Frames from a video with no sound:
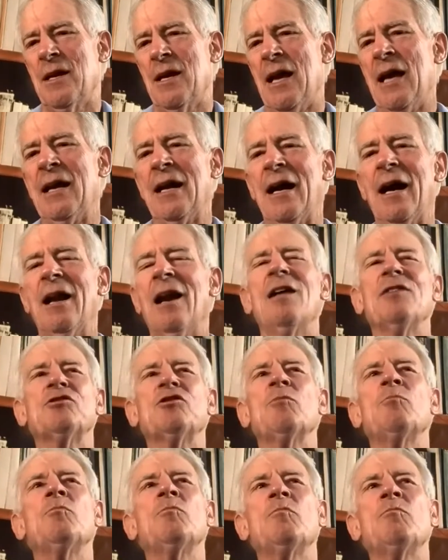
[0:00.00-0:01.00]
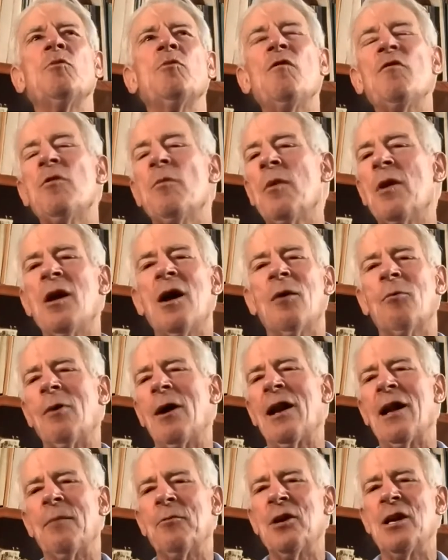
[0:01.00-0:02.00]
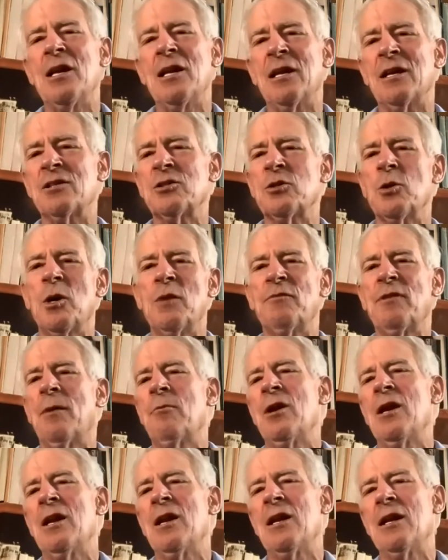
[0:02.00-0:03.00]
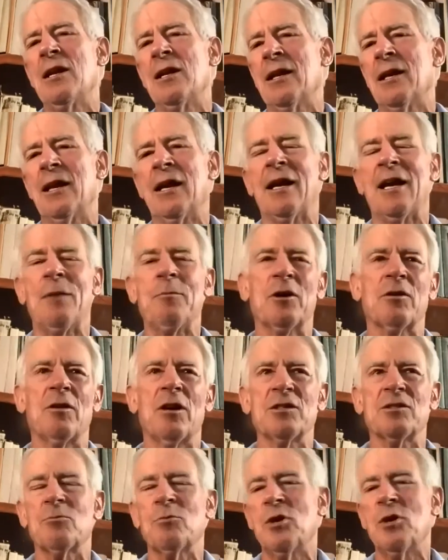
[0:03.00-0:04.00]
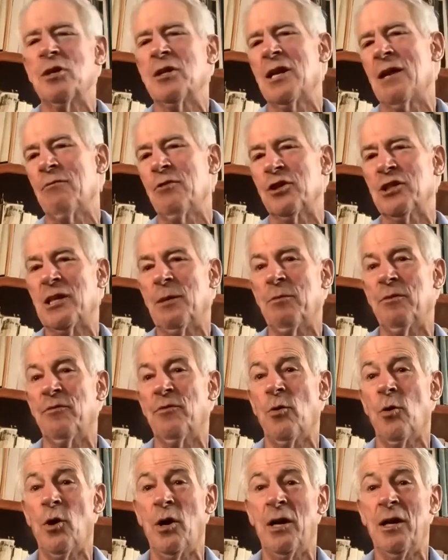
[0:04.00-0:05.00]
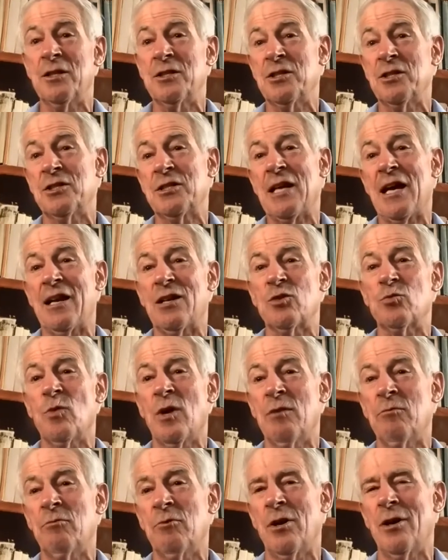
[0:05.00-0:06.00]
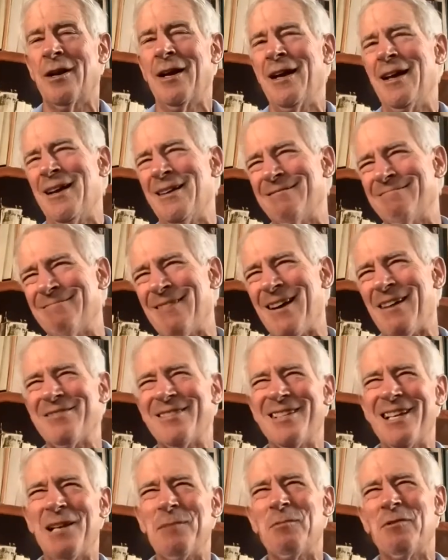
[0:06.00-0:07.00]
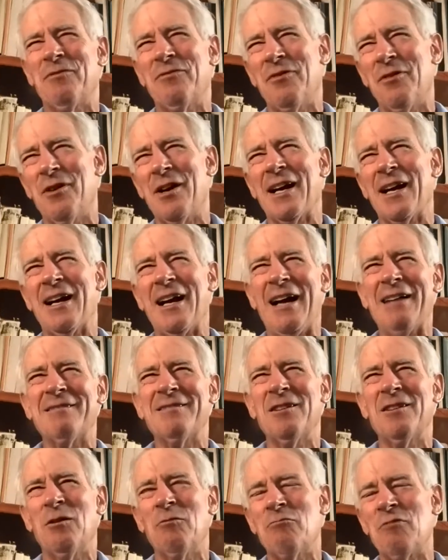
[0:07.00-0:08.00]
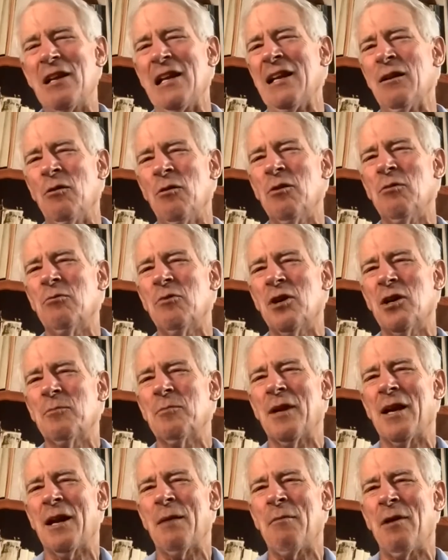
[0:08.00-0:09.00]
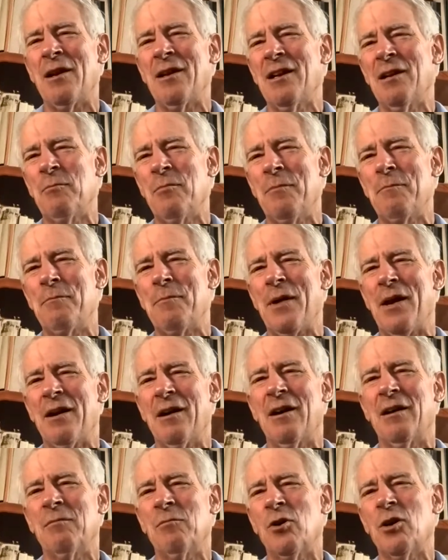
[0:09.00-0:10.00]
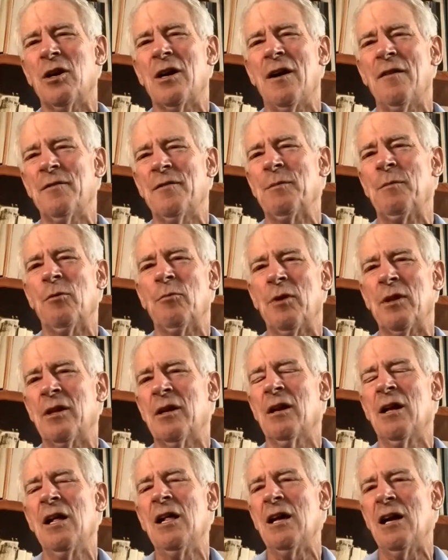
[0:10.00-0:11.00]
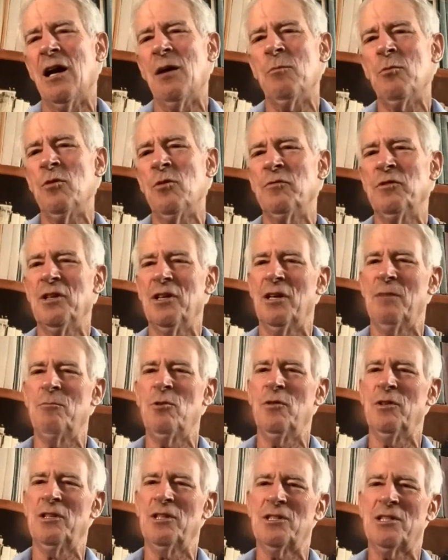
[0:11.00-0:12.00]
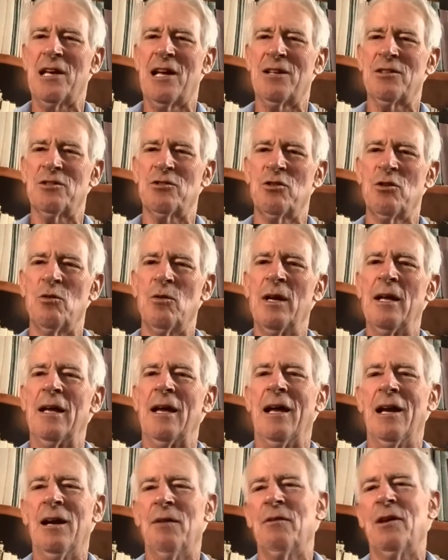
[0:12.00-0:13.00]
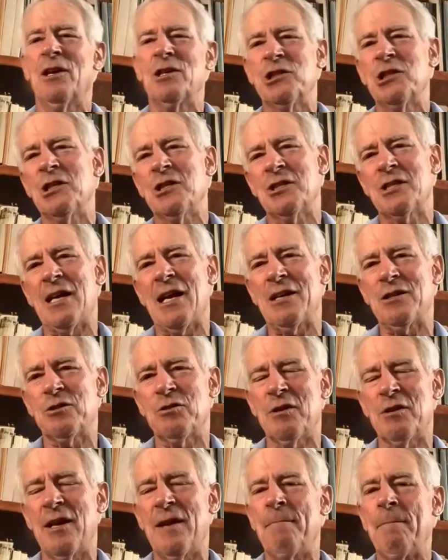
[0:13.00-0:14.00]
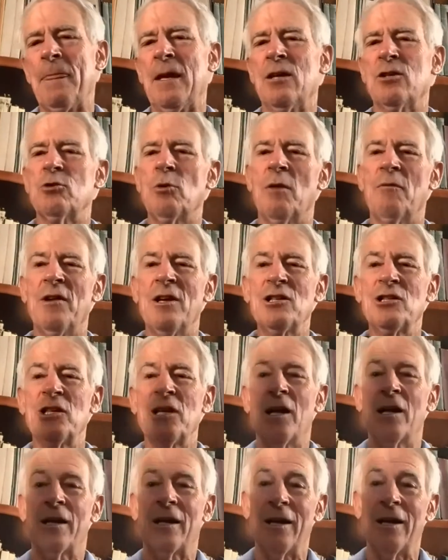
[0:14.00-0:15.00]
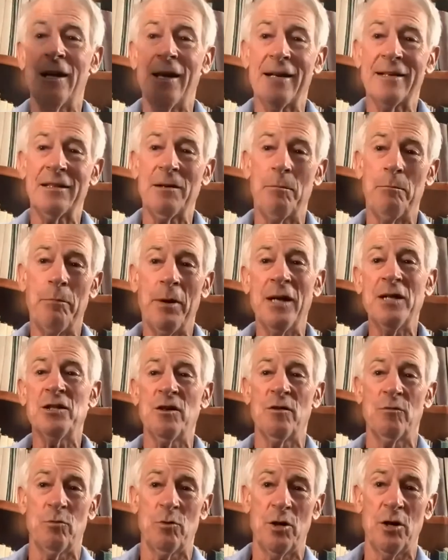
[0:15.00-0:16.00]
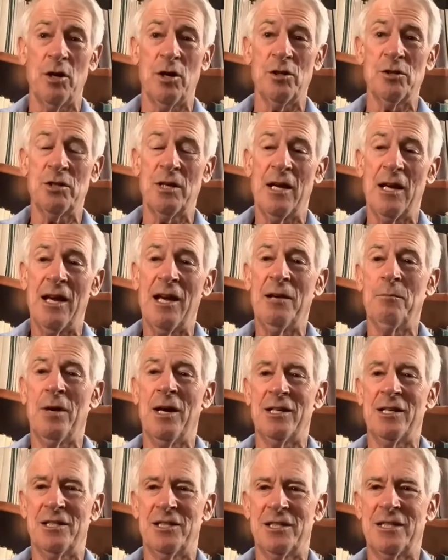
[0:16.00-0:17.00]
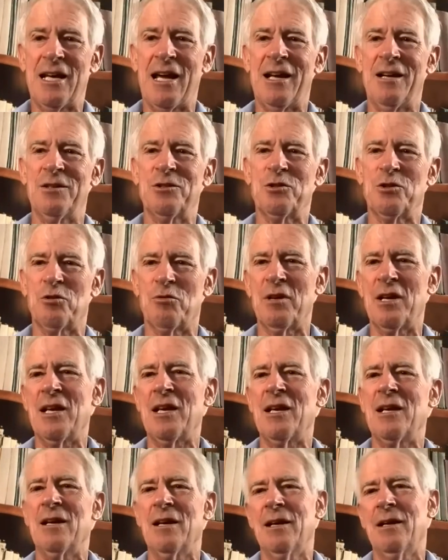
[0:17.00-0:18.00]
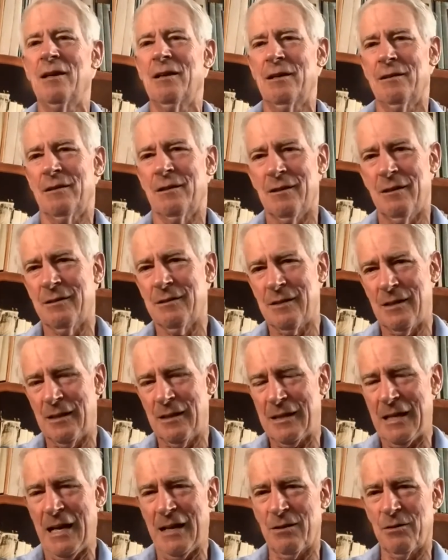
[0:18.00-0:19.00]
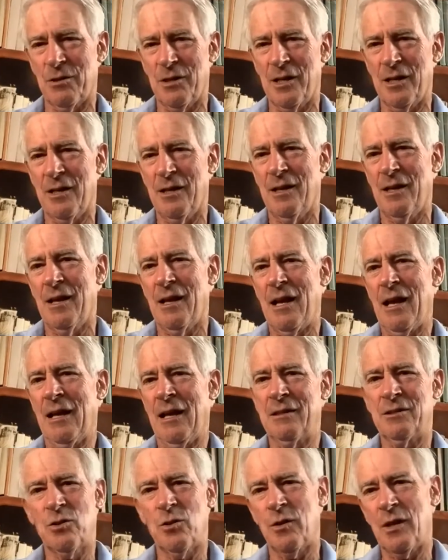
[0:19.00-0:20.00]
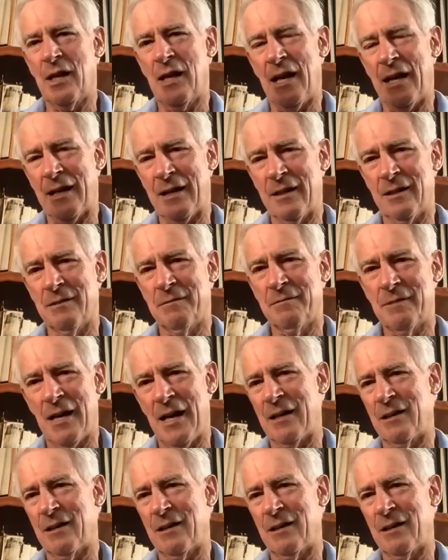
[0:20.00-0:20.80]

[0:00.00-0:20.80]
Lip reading: And I'll also move them along while I'm reading. So if I'm reading and I come across a word that I looked up before and it's a status 1 word, I've seen it before, I don't really know the word, but I'm a little better, more comfortable with it, I'll move it to status 2 and eventually to status 3. So eventually I'll collect a bunch of words in my status 3 category. And so then I can